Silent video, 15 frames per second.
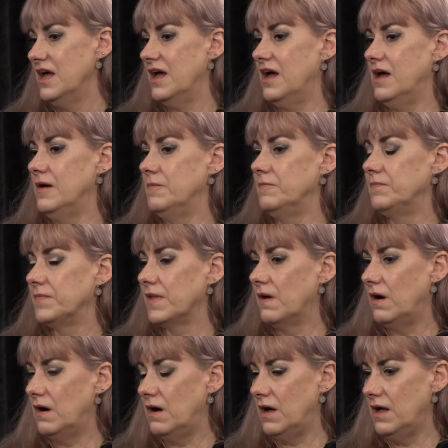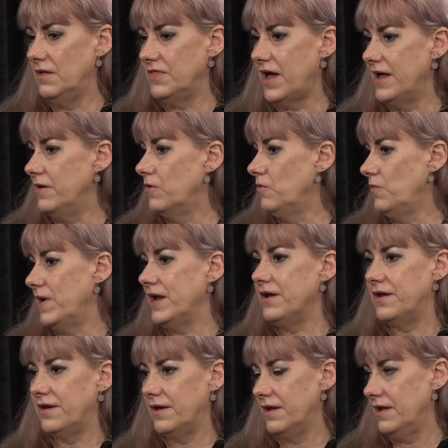Mm. Um, uh, they all
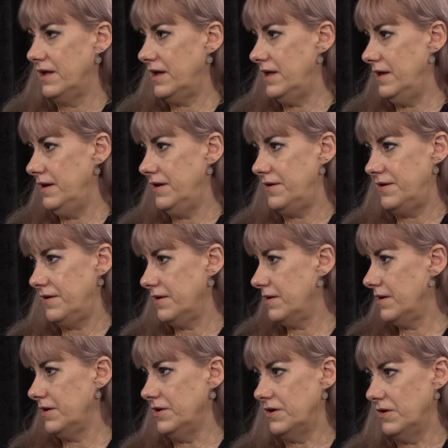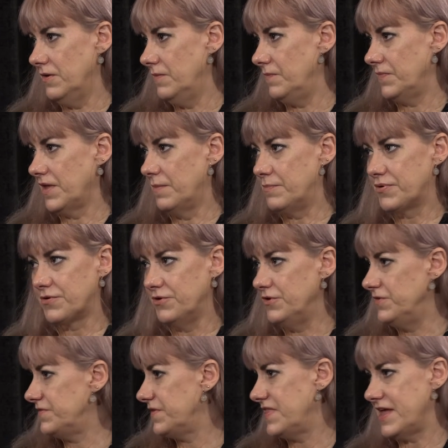read and, you know,
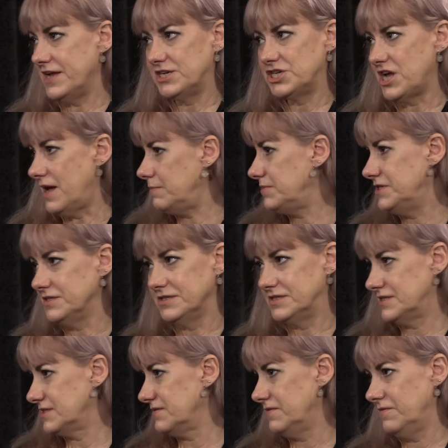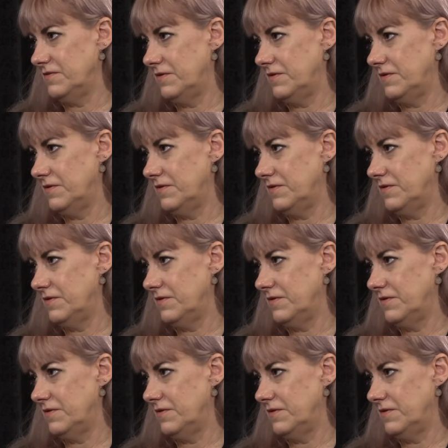approved their chapters.